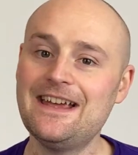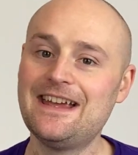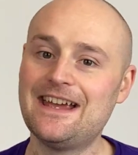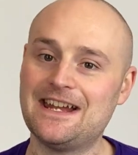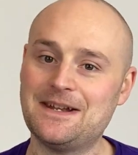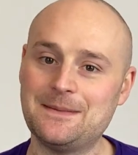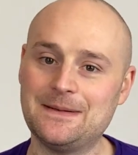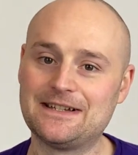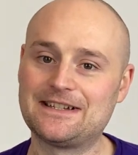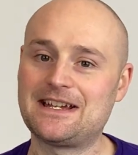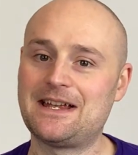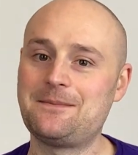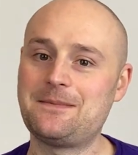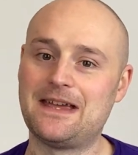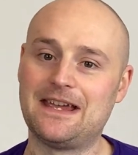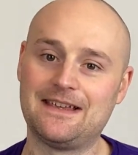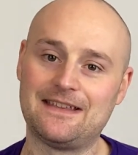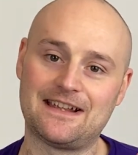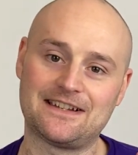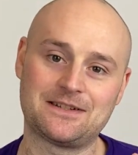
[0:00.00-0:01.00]
In the meantime,
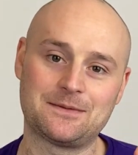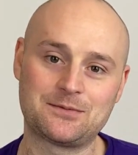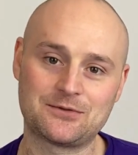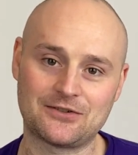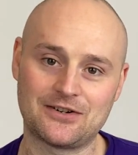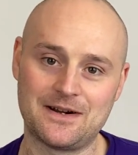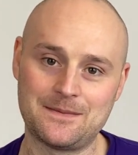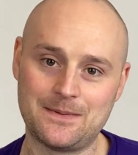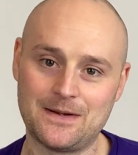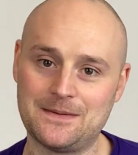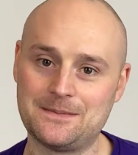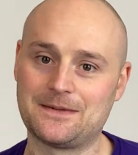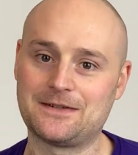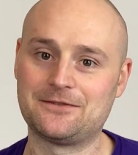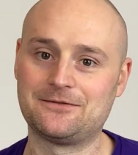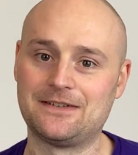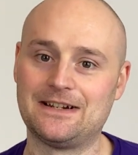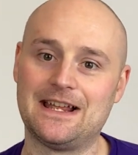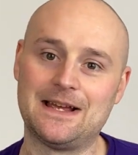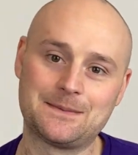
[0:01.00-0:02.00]
hit that subscribe button because it
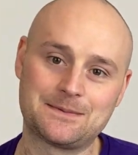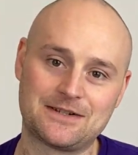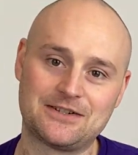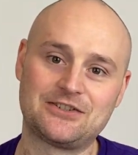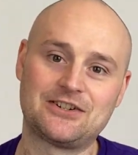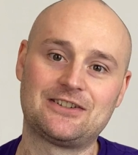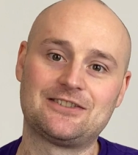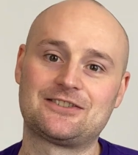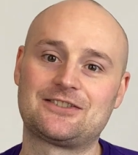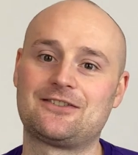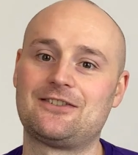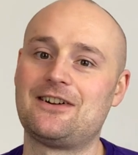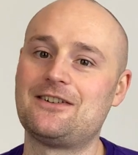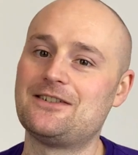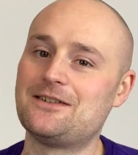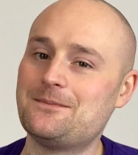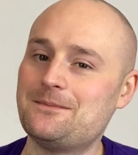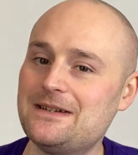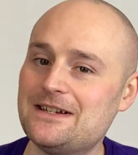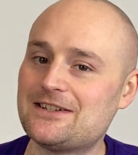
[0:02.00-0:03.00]
really helps the channel to grow.
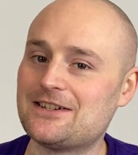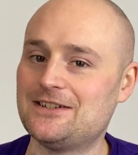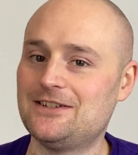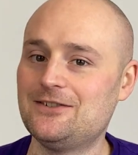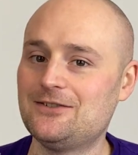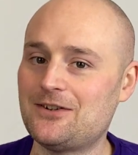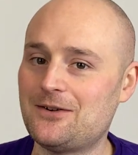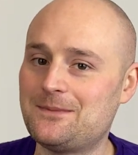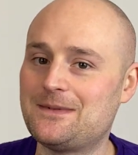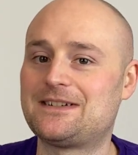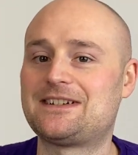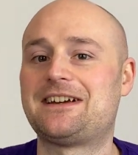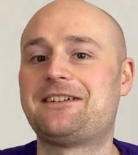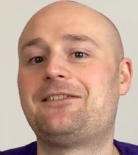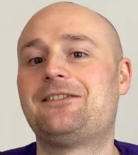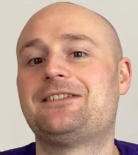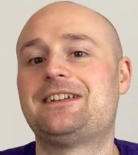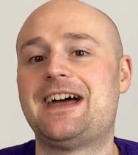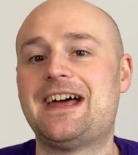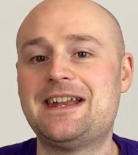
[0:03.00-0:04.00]
It means that you don't miss out
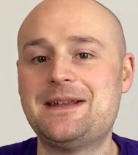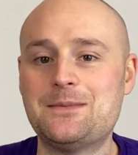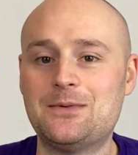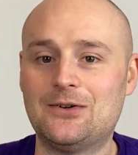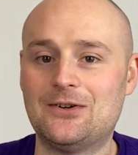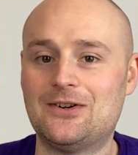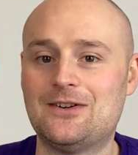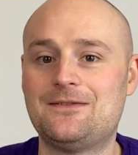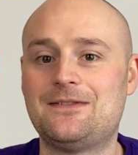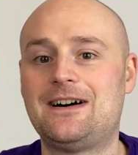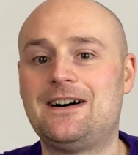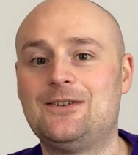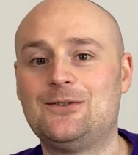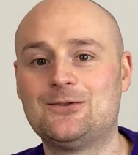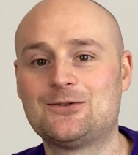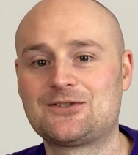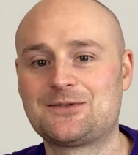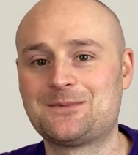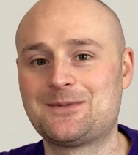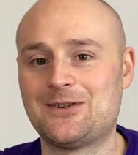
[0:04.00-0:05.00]
on any more of our
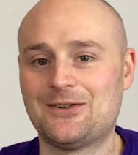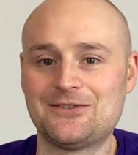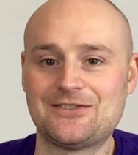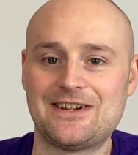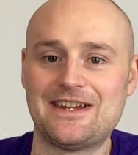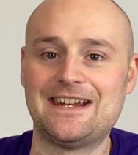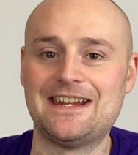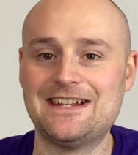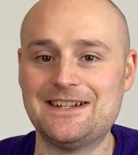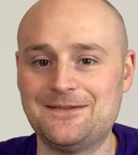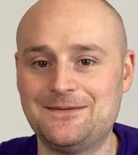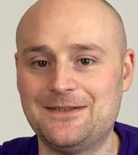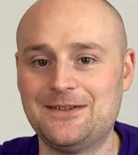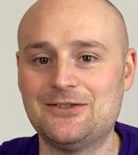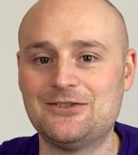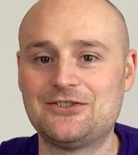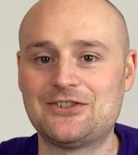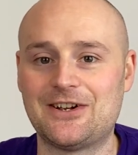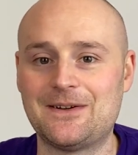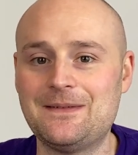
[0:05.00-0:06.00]
awesome content in the
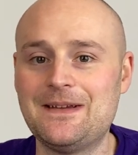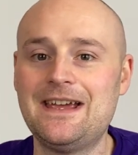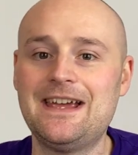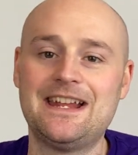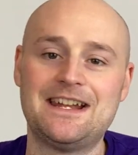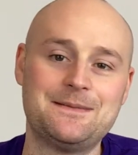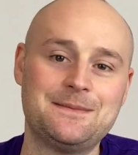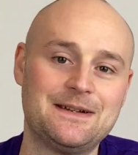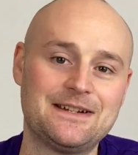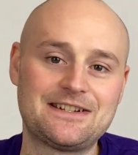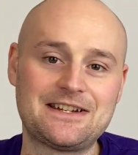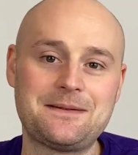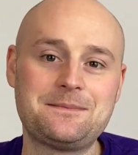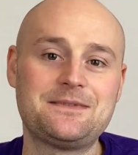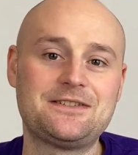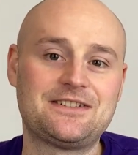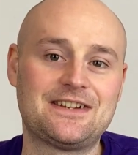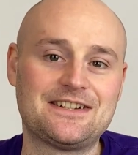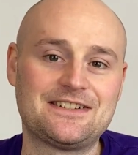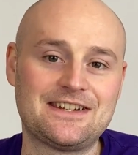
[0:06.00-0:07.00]
future. In the meantime,
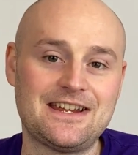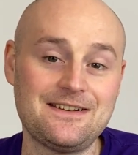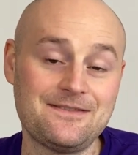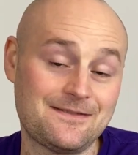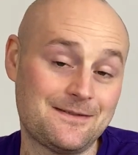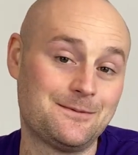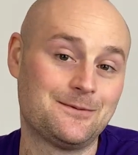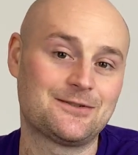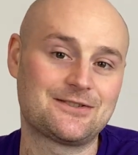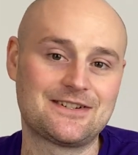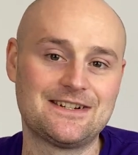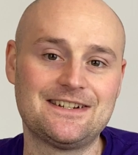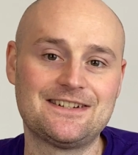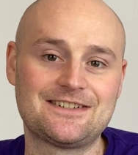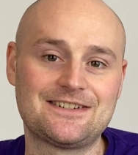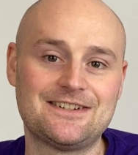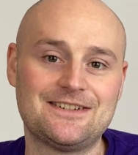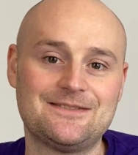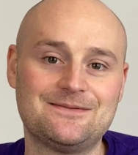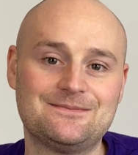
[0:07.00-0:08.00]
stay safe, and we'll see you
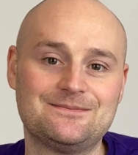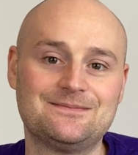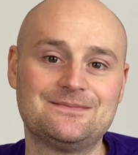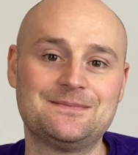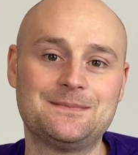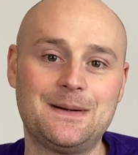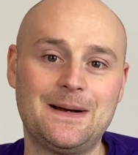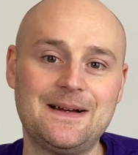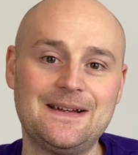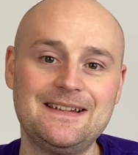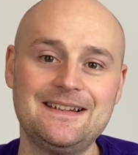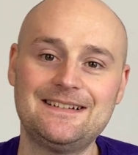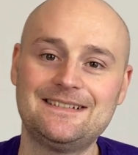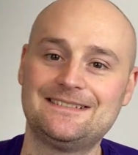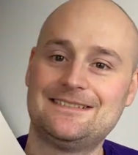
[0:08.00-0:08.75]
soon. Bye.